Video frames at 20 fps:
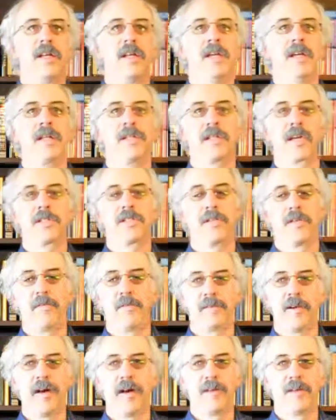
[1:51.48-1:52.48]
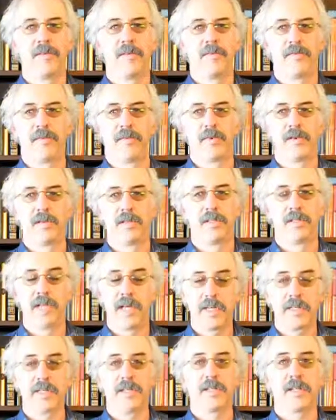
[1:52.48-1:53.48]
is actually fine for
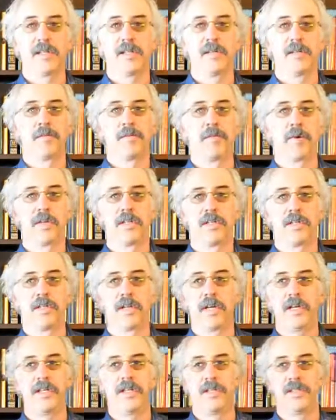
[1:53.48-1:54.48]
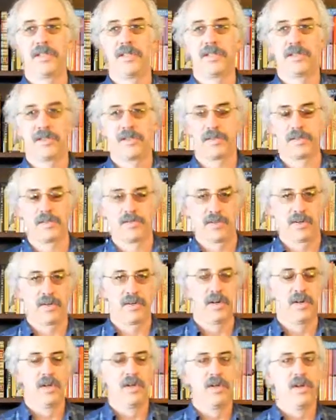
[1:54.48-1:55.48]
technical presentations, for
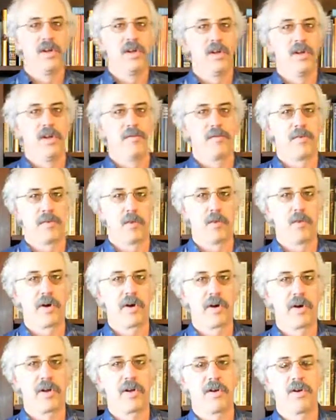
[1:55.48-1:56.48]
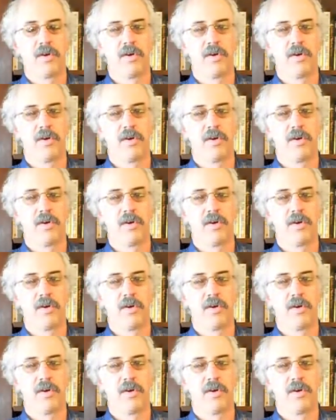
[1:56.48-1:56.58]
work,